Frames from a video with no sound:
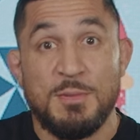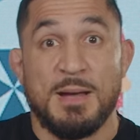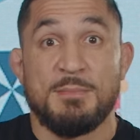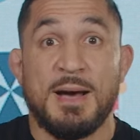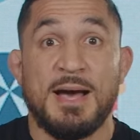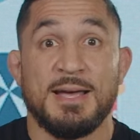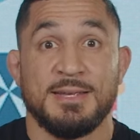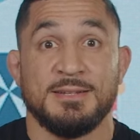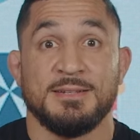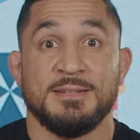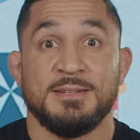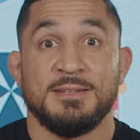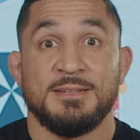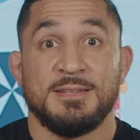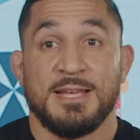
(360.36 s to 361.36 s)
my mind.
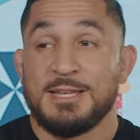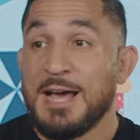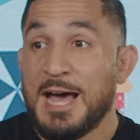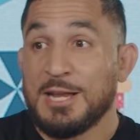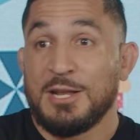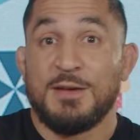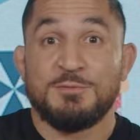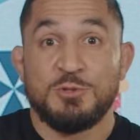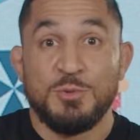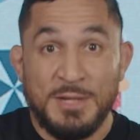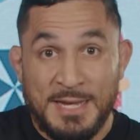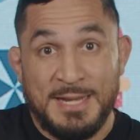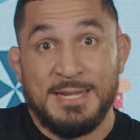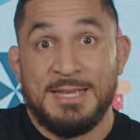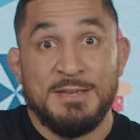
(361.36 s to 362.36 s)
Like God loves you
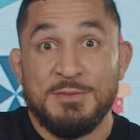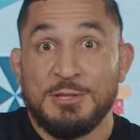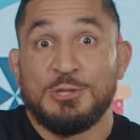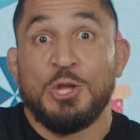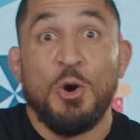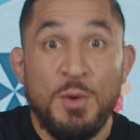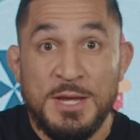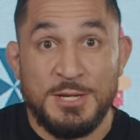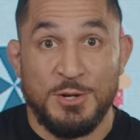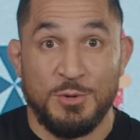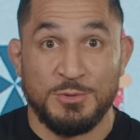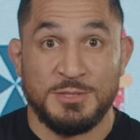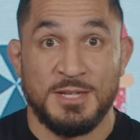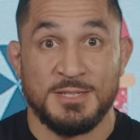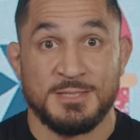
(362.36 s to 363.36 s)
and even though he
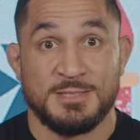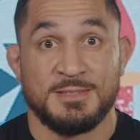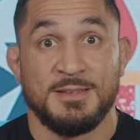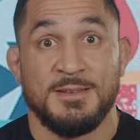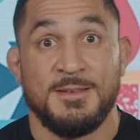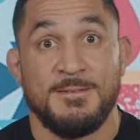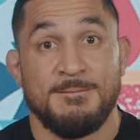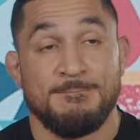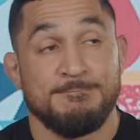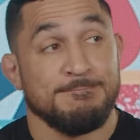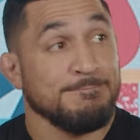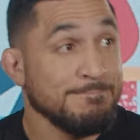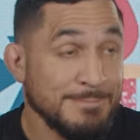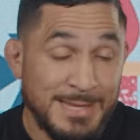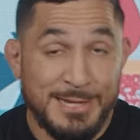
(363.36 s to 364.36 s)
knows us.
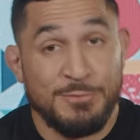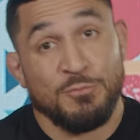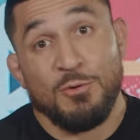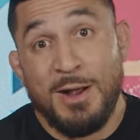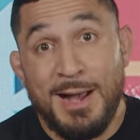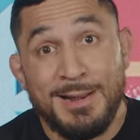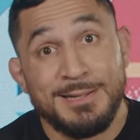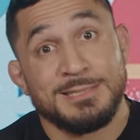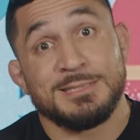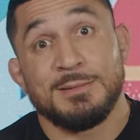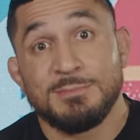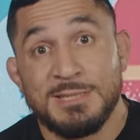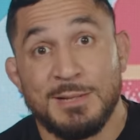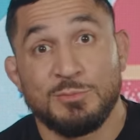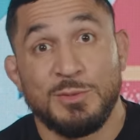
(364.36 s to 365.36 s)
And if we're honest,
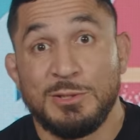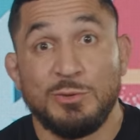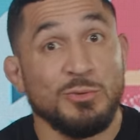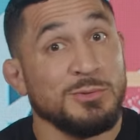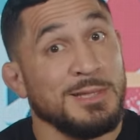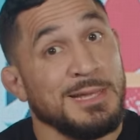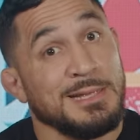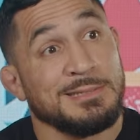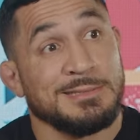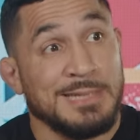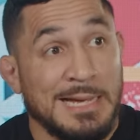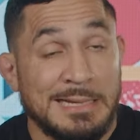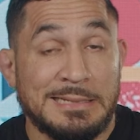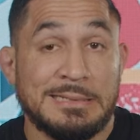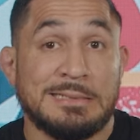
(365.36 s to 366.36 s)
sometimes we do things
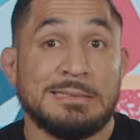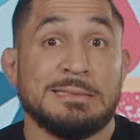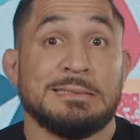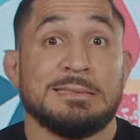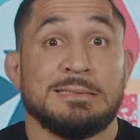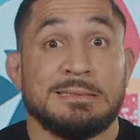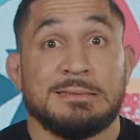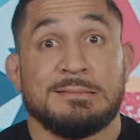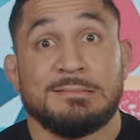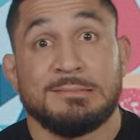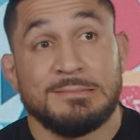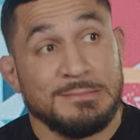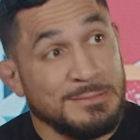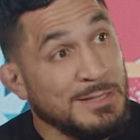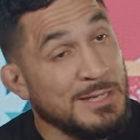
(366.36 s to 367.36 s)
that
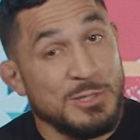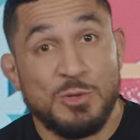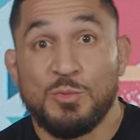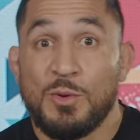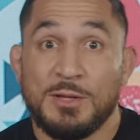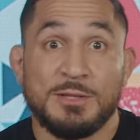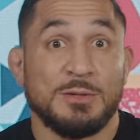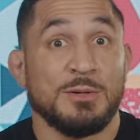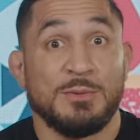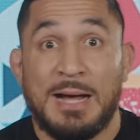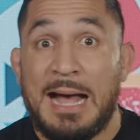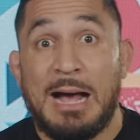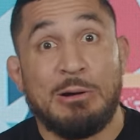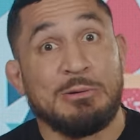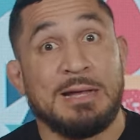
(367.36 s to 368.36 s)
Man, you wonder
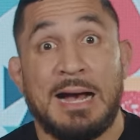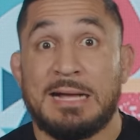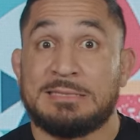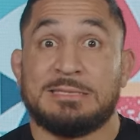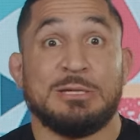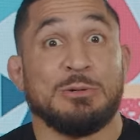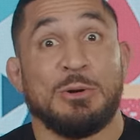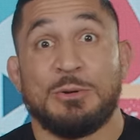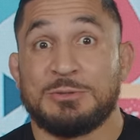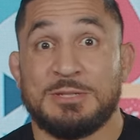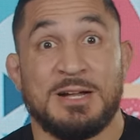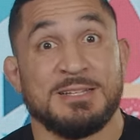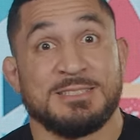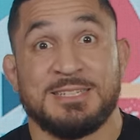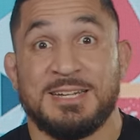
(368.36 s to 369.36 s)
how God still holds
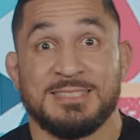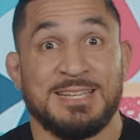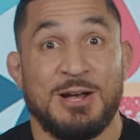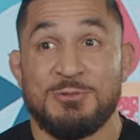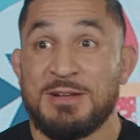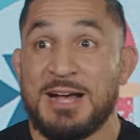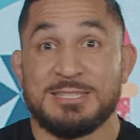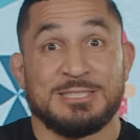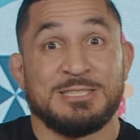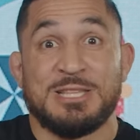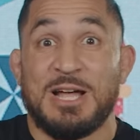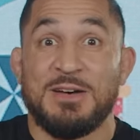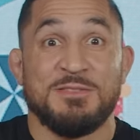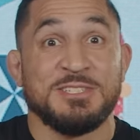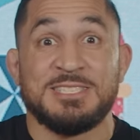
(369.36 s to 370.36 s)
on to us, how God's
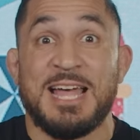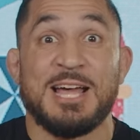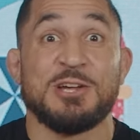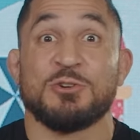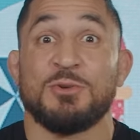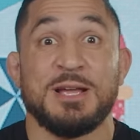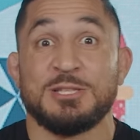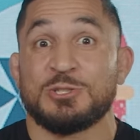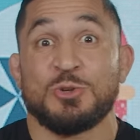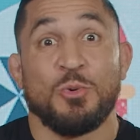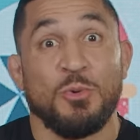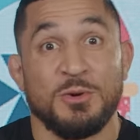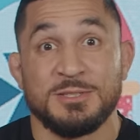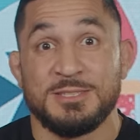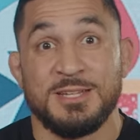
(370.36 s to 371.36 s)
love is that great
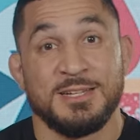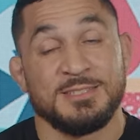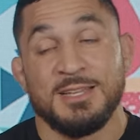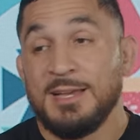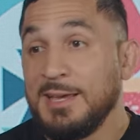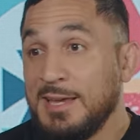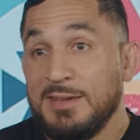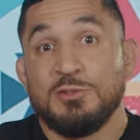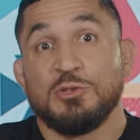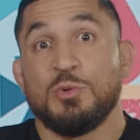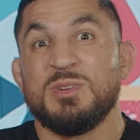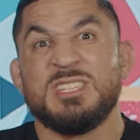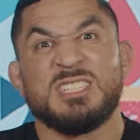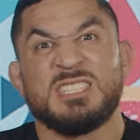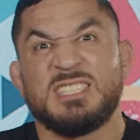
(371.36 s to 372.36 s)
towards us, even though
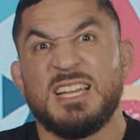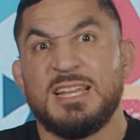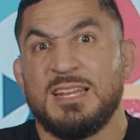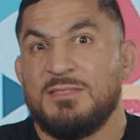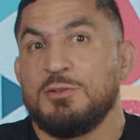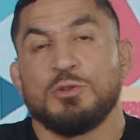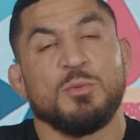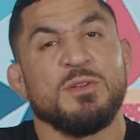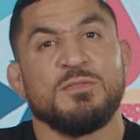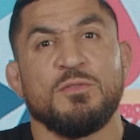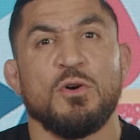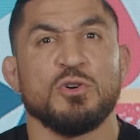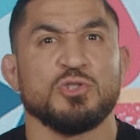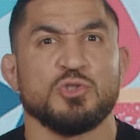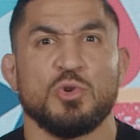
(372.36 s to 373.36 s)
we sin, even though we
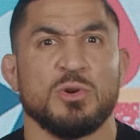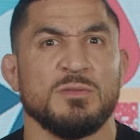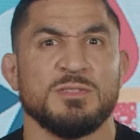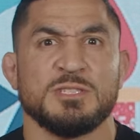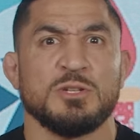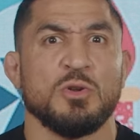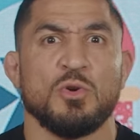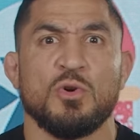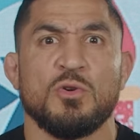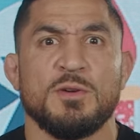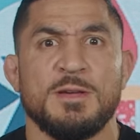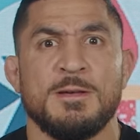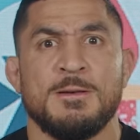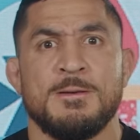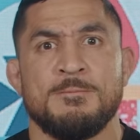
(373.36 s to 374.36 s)
fall short of His
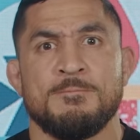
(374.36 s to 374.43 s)
glory.